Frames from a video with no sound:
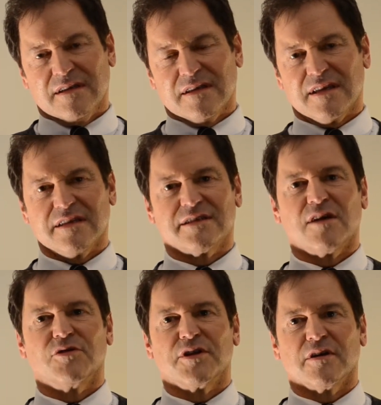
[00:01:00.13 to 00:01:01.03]
that is
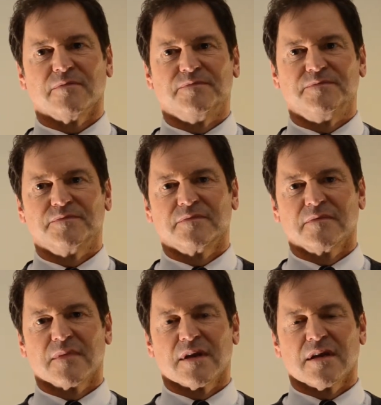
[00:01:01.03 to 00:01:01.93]
out there.
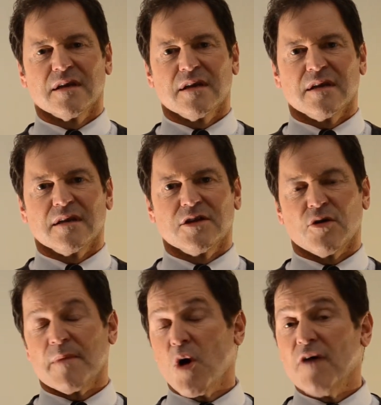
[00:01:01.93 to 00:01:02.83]
You know,
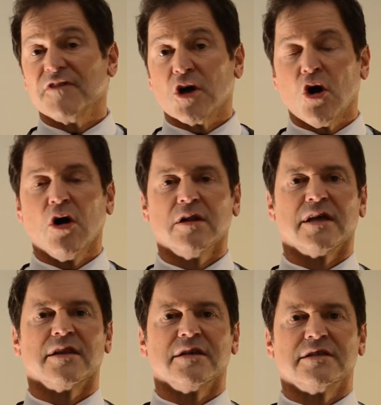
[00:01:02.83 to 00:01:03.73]
I'm often called
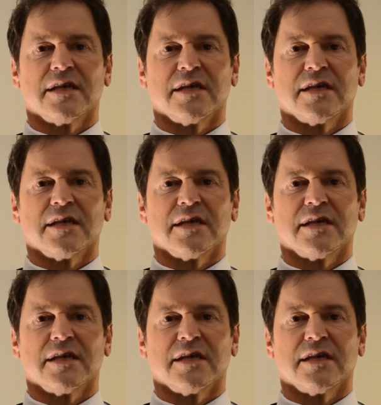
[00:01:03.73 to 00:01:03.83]
on these